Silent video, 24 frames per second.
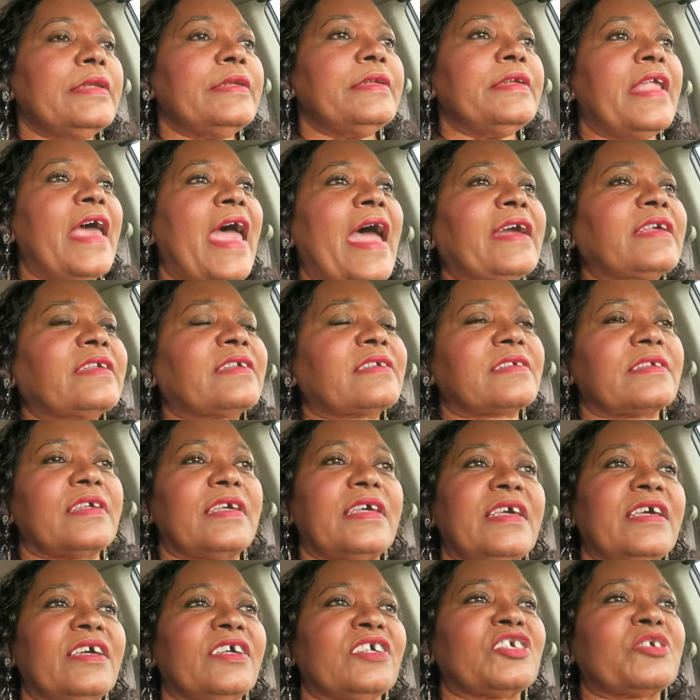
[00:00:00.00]

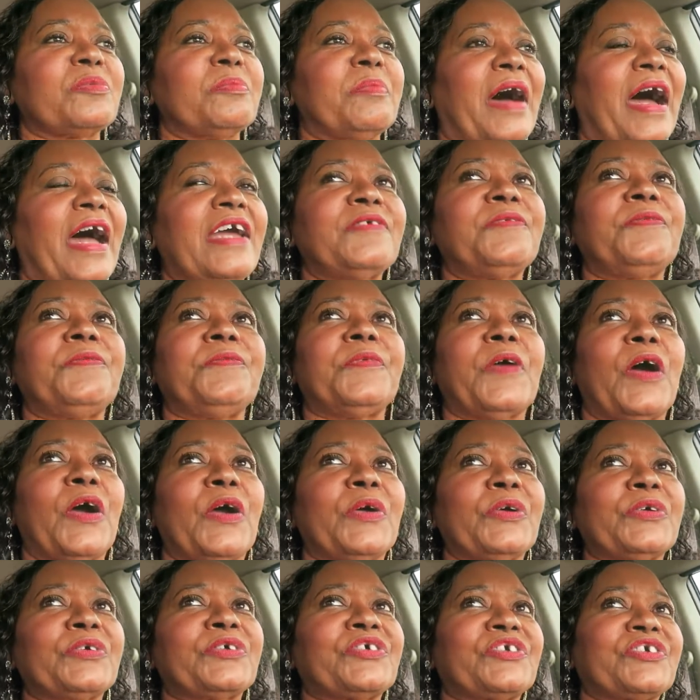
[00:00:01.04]
next is my
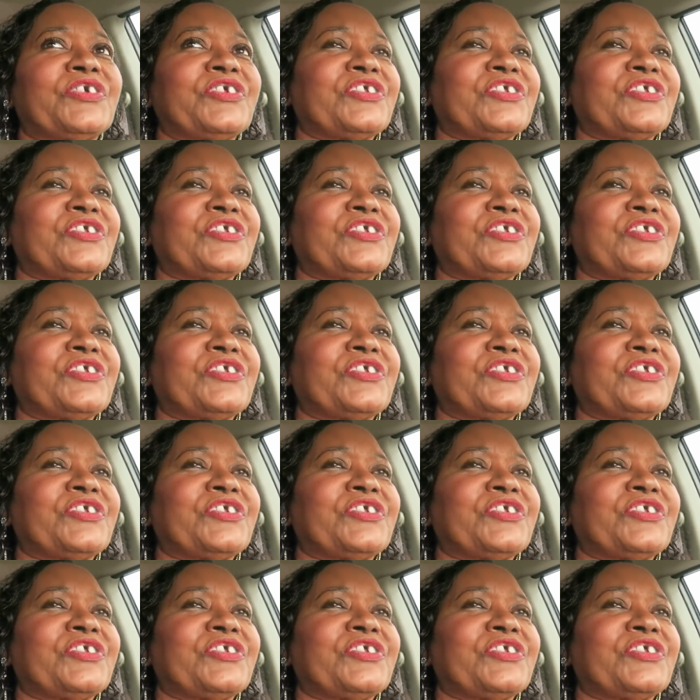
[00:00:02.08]
first,